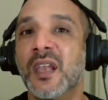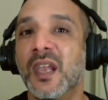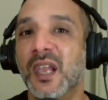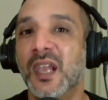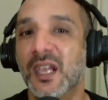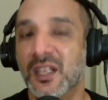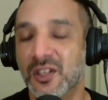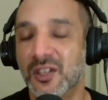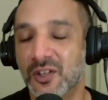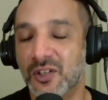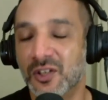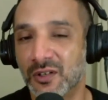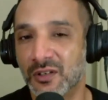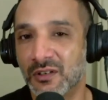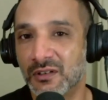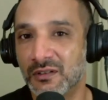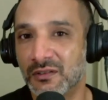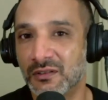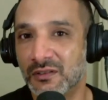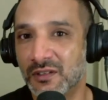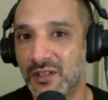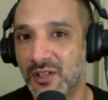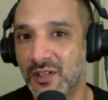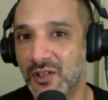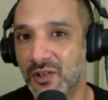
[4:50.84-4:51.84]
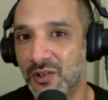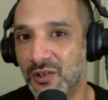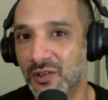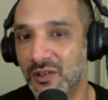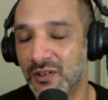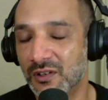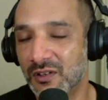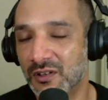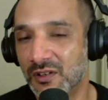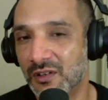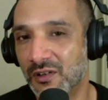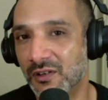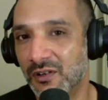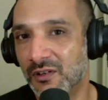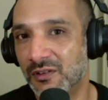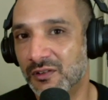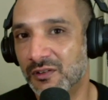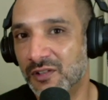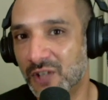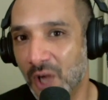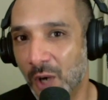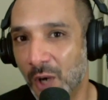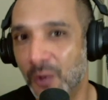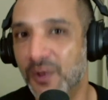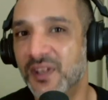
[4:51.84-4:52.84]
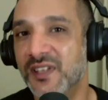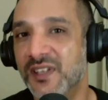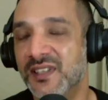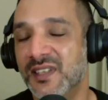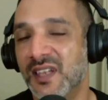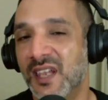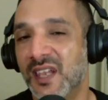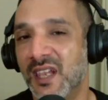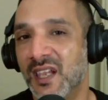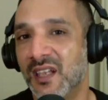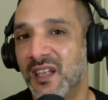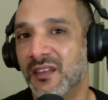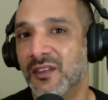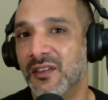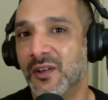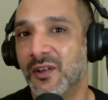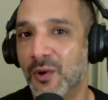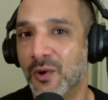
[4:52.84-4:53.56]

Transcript: and you're you're noticing the